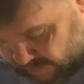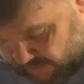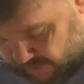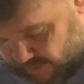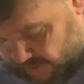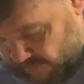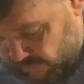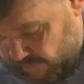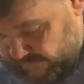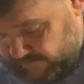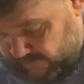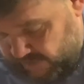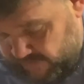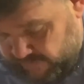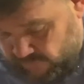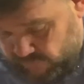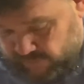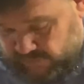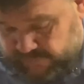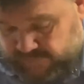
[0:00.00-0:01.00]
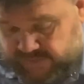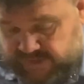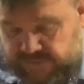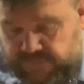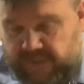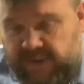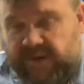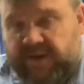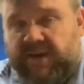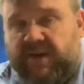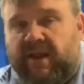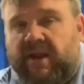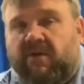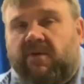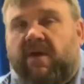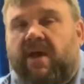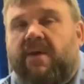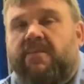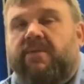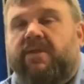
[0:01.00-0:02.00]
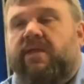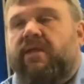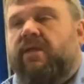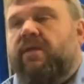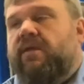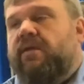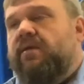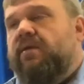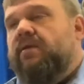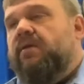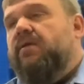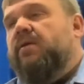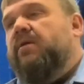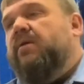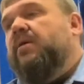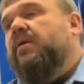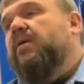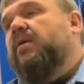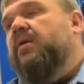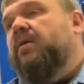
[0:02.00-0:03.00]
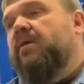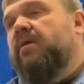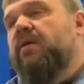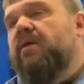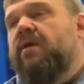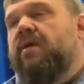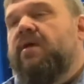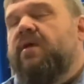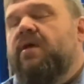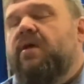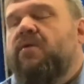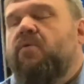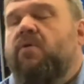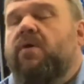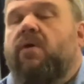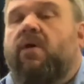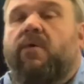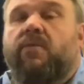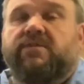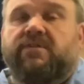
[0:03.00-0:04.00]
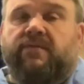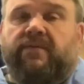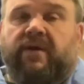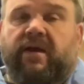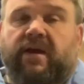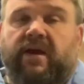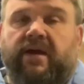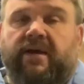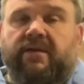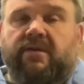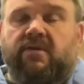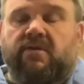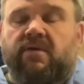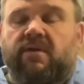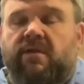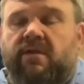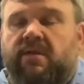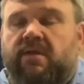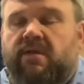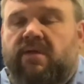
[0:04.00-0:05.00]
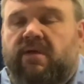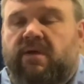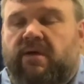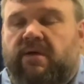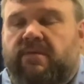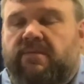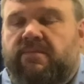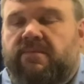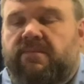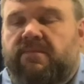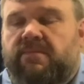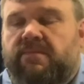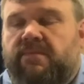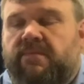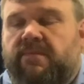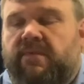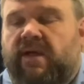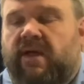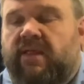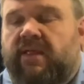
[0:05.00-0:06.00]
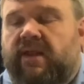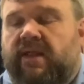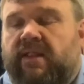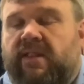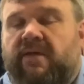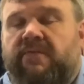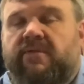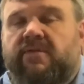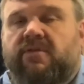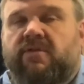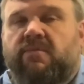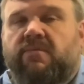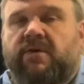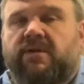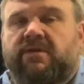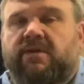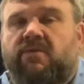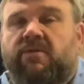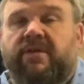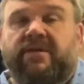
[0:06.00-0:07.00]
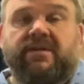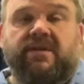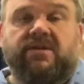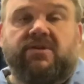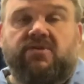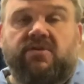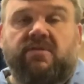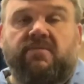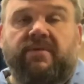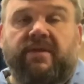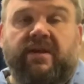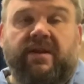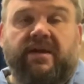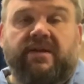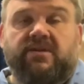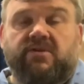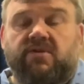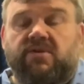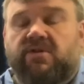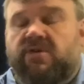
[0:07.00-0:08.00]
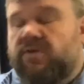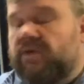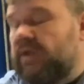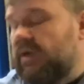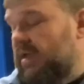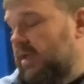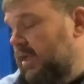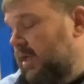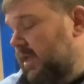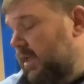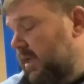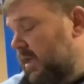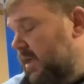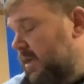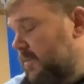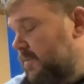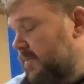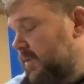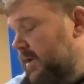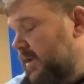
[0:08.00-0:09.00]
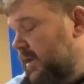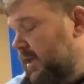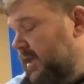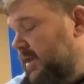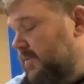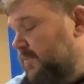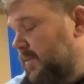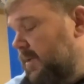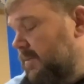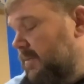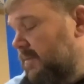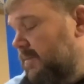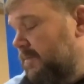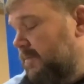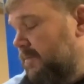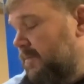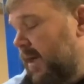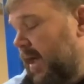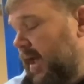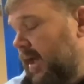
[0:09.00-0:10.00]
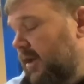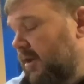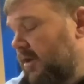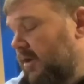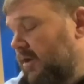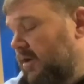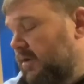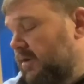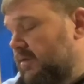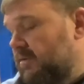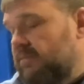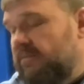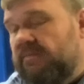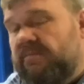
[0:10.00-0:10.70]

I would have expected. I don't know how many, well, I wasn't very kind to it. Now that I love it so much, I realize I should have been nicer to it. But it's been banged on,